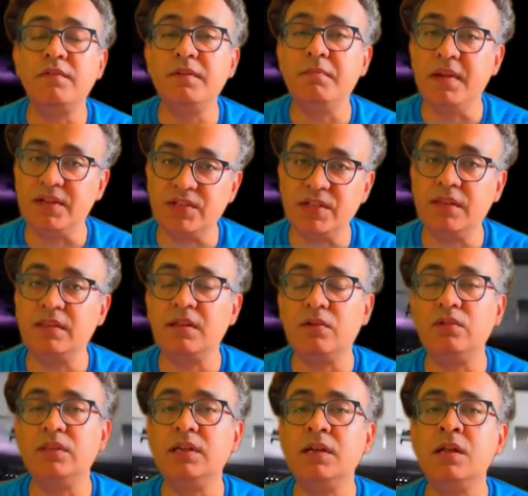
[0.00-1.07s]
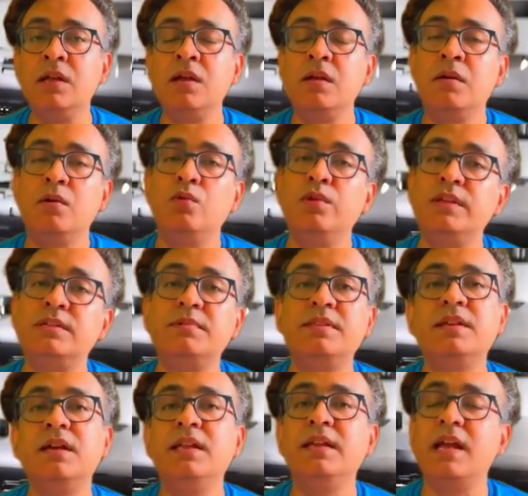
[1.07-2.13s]
machines out there which
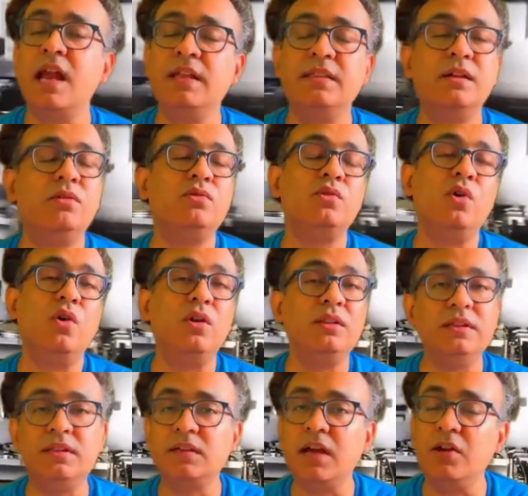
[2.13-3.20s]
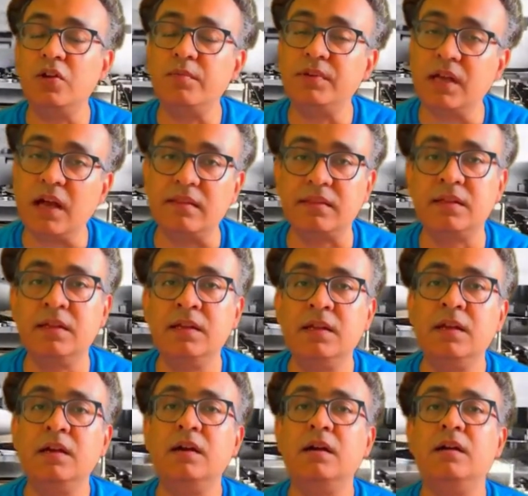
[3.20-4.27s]
basically carries out all these kind of tasks
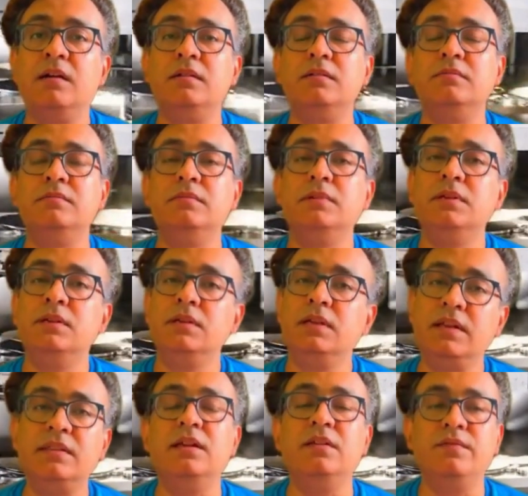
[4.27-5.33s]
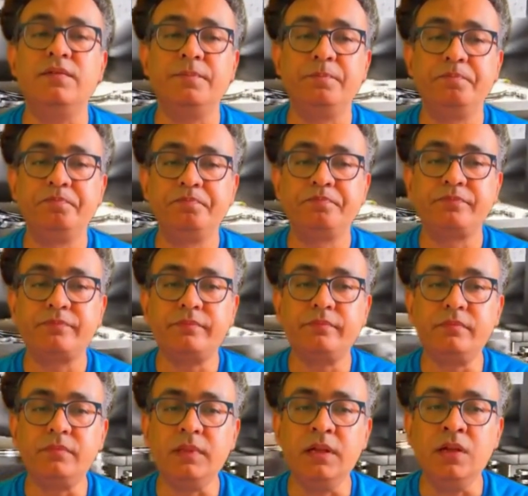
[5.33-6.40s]
itself.
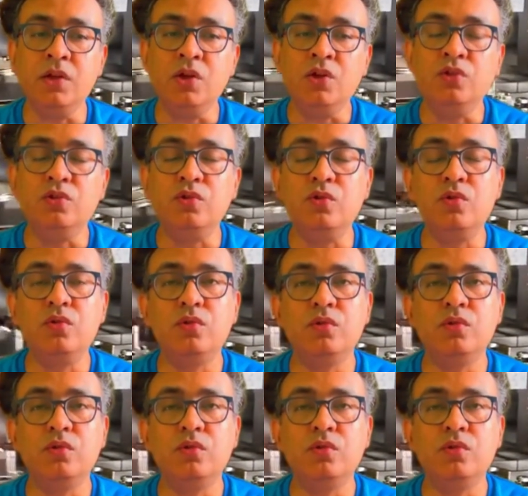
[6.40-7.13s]
So